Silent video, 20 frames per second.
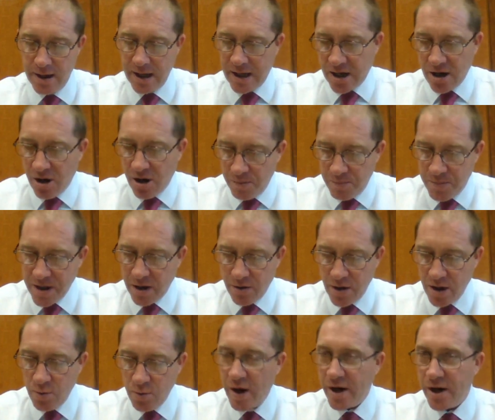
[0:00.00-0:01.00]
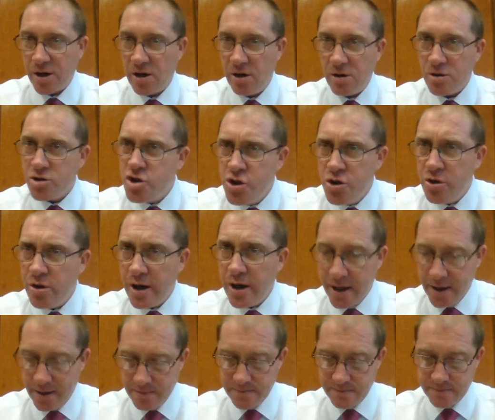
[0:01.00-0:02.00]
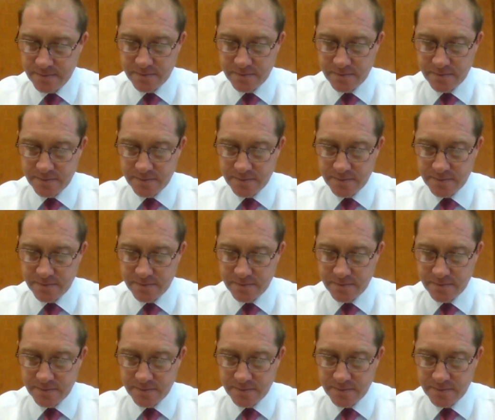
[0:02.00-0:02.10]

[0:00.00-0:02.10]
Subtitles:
It can't be only 1 o'clock, surely.